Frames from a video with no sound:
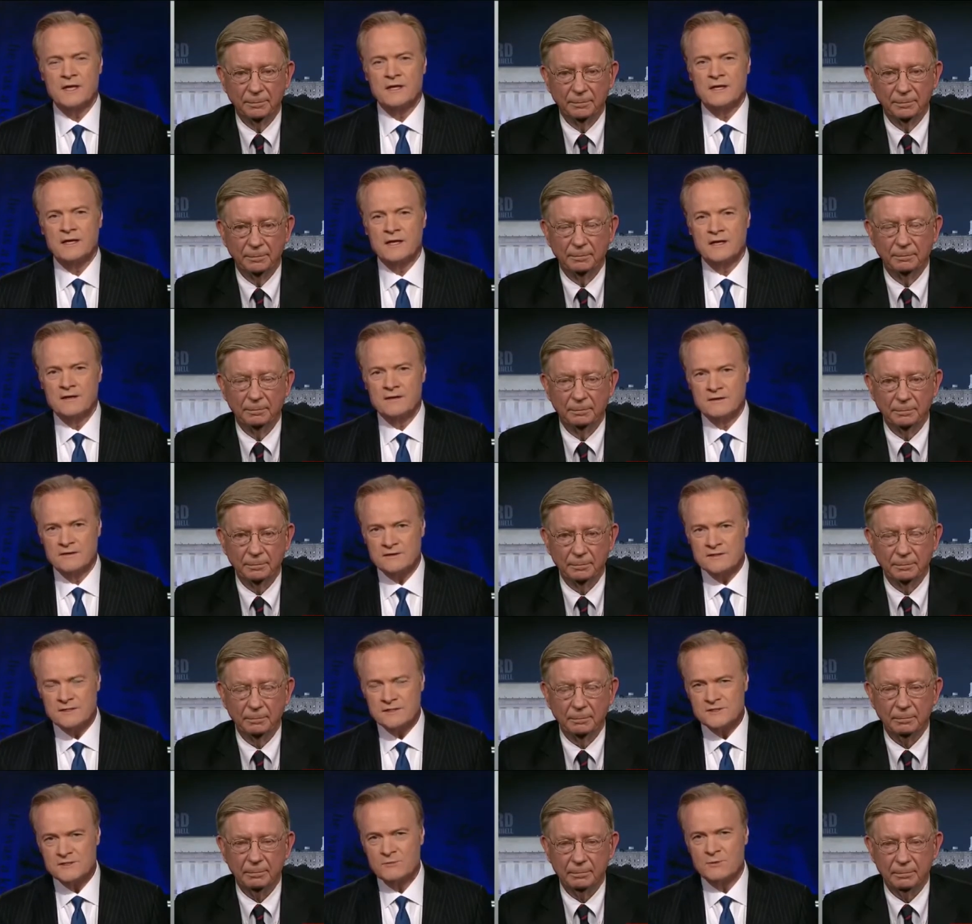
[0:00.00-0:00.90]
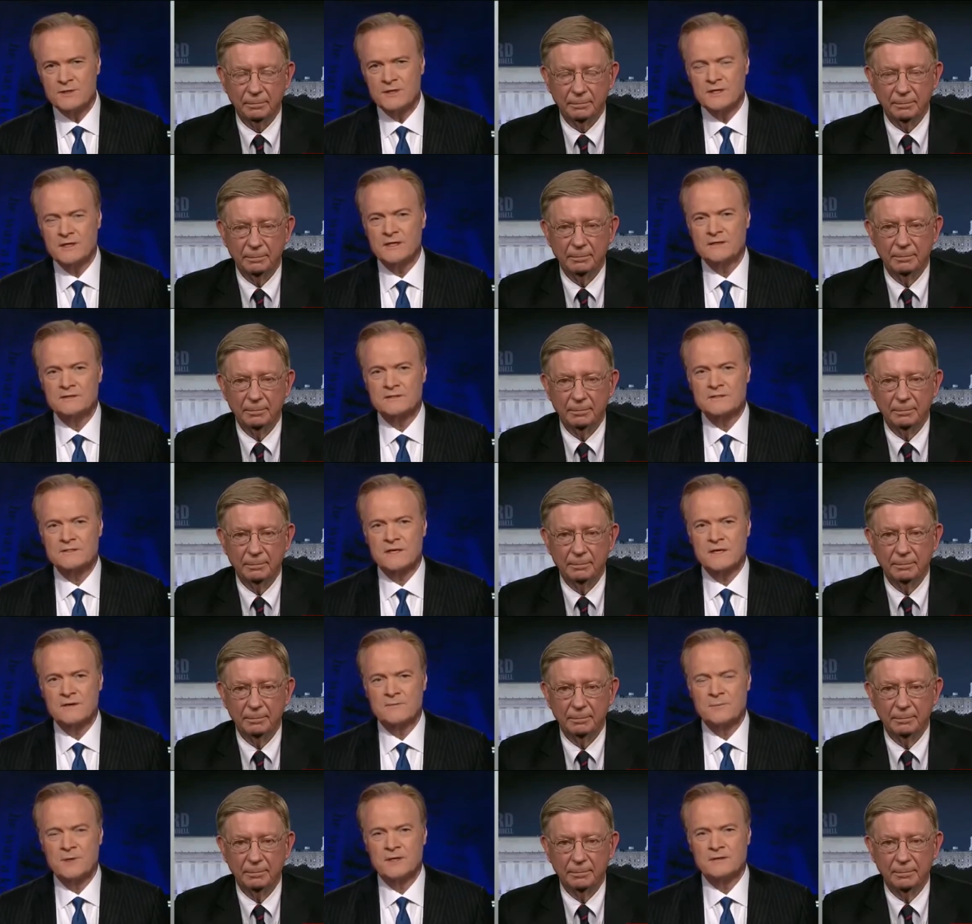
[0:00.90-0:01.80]
Speaker 1: Uh, let's listen to what he had to say
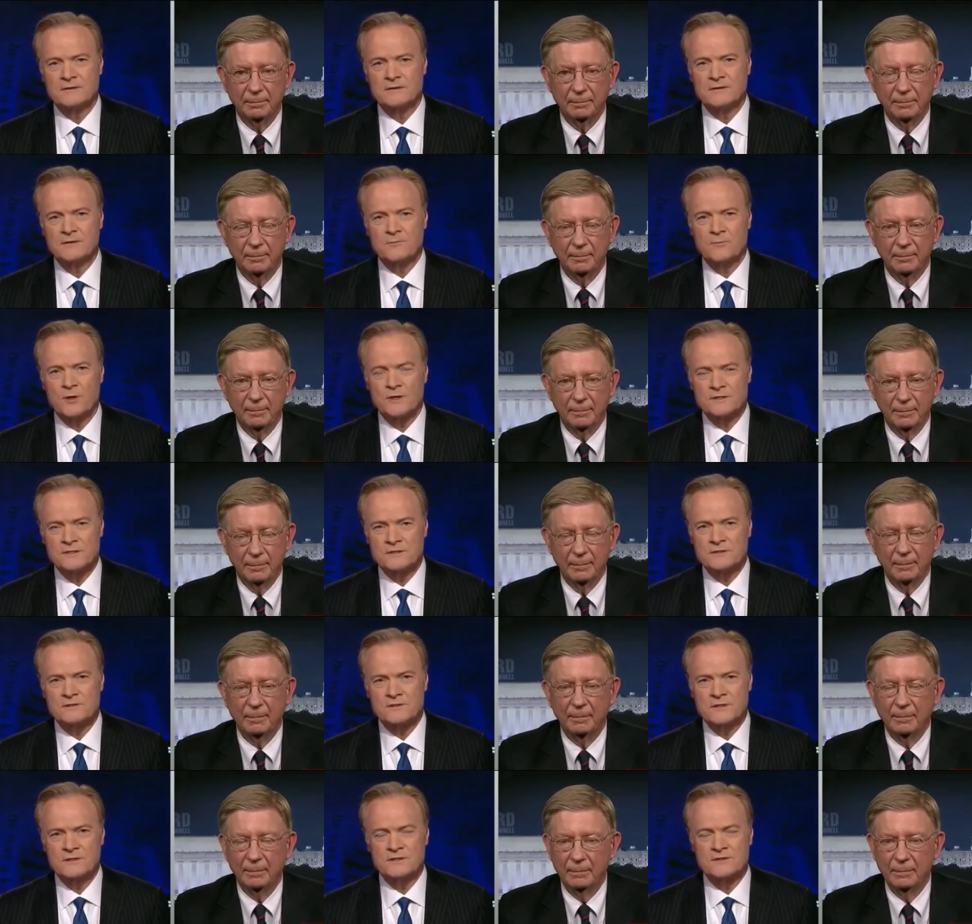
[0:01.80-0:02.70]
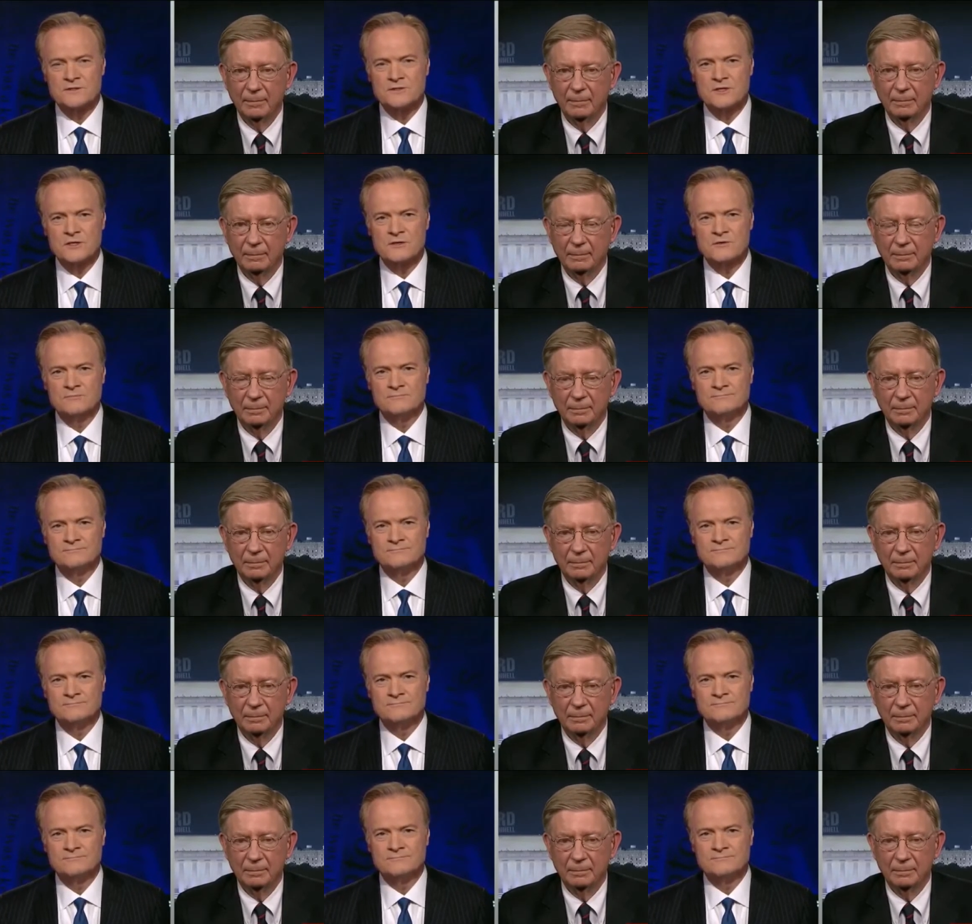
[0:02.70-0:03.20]
about the president on this show